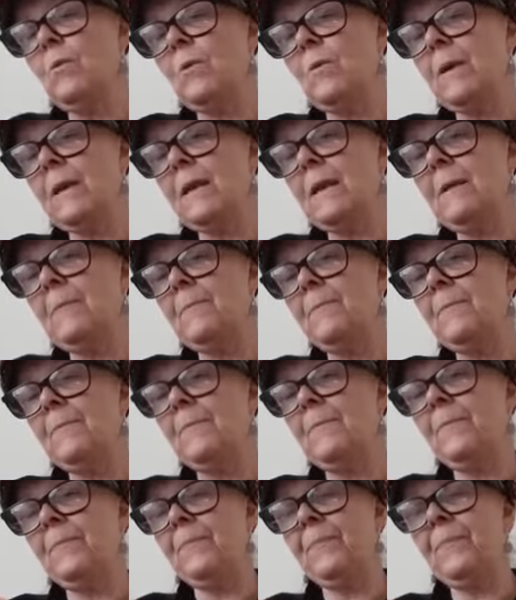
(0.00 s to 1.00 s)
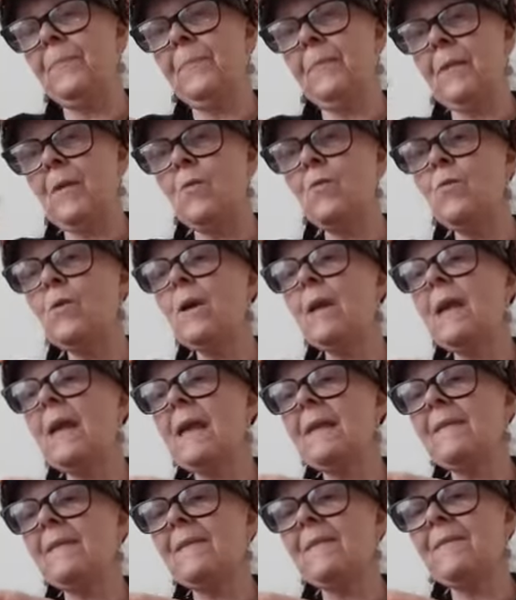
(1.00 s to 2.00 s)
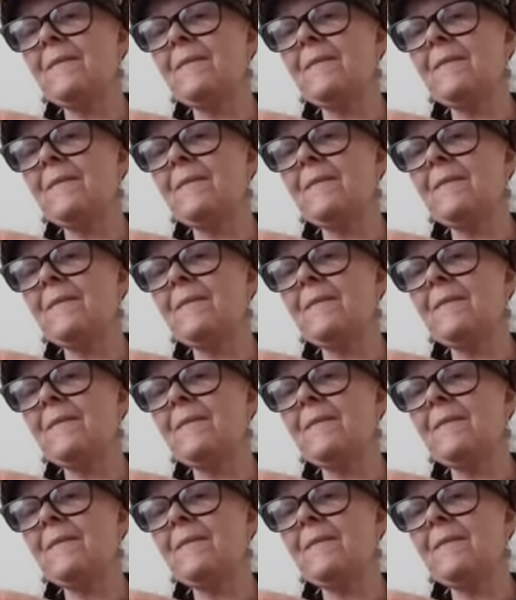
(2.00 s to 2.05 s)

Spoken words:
already? Who can guess?